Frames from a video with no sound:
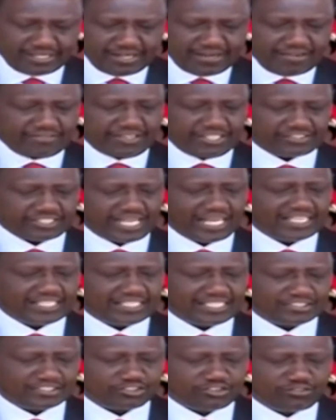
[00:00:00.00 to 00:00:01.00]
the
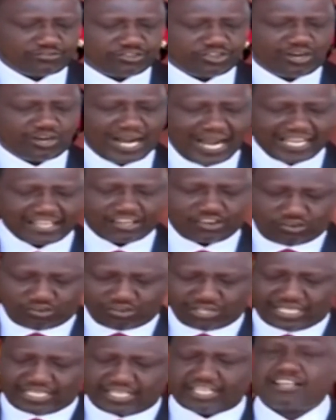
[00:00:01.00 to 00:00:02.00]
challenges of your high
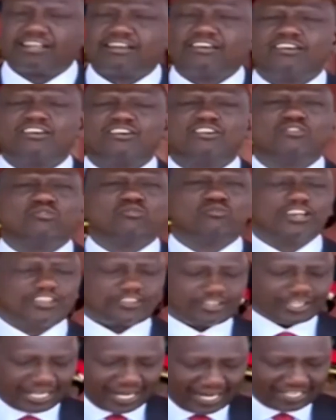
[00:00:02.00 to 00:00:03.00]
calling
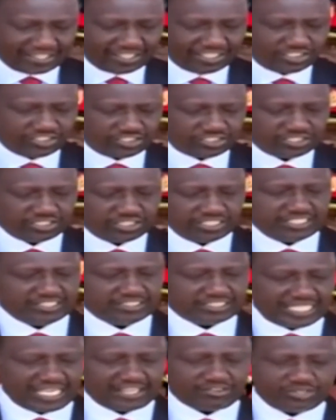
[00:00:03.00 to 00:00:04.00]
with courage,
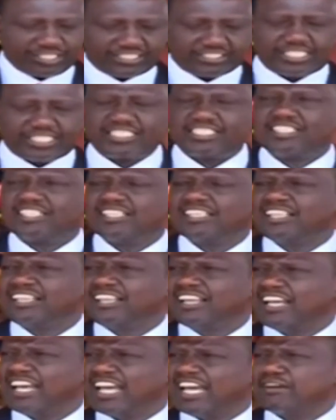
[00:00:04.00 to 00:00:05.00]
integrity,
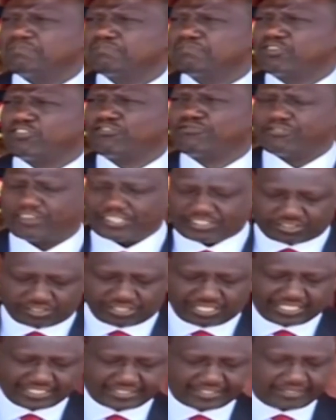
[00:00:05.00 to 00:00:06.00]
and
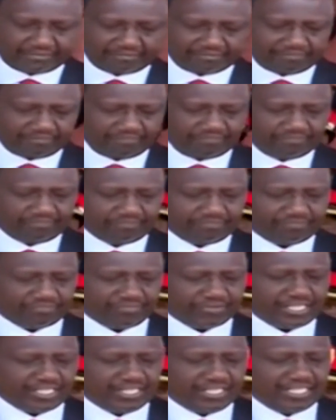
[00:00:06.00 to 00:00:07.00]
professionalism.
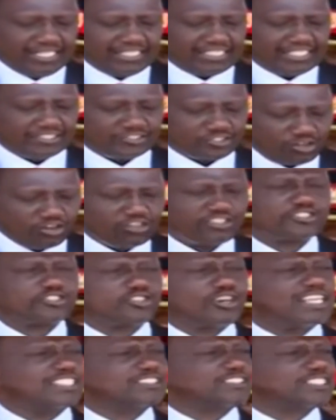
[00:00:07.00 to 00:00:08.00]
It is
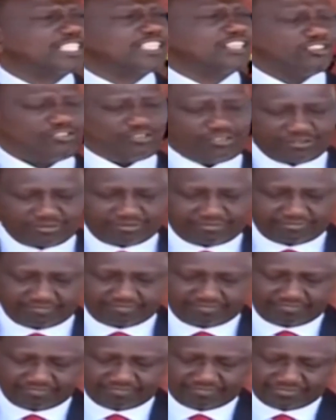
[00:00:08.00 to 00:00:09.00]
also a signal
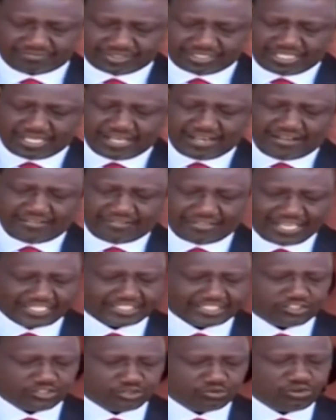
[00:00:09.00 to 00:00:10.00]

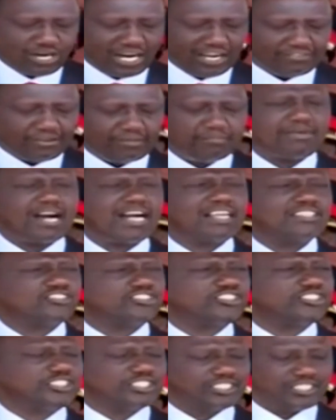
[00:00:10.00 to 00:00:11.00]
that you have
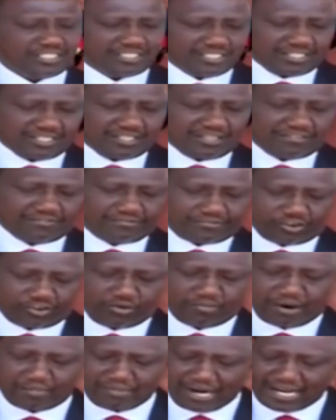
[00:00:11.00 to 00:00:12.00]
emerged
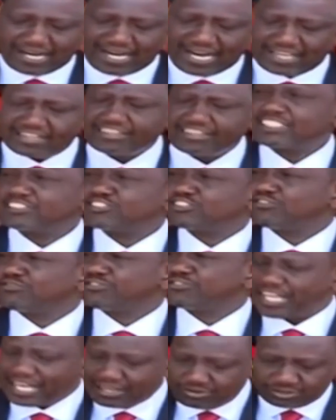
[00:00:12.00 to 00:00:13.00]
from among hundreds of
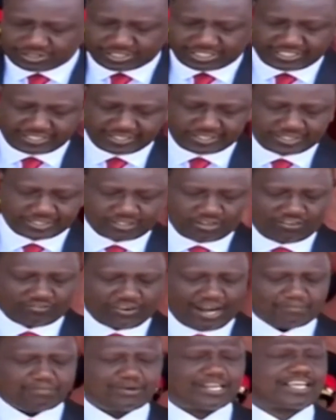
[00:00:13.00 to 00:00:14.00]
thousands of
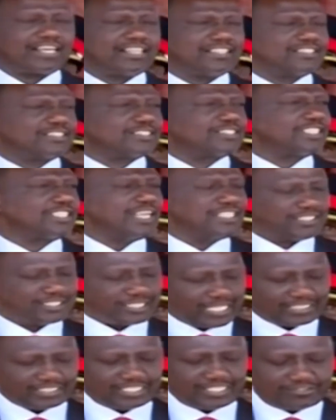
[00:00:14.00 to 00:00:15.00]
applicants and
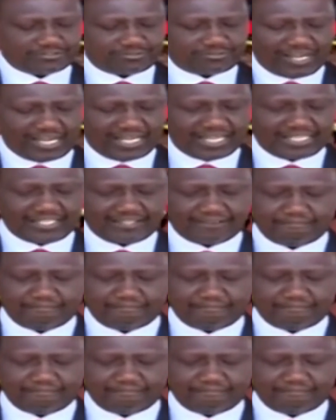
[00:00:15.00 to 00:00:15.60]
satisfied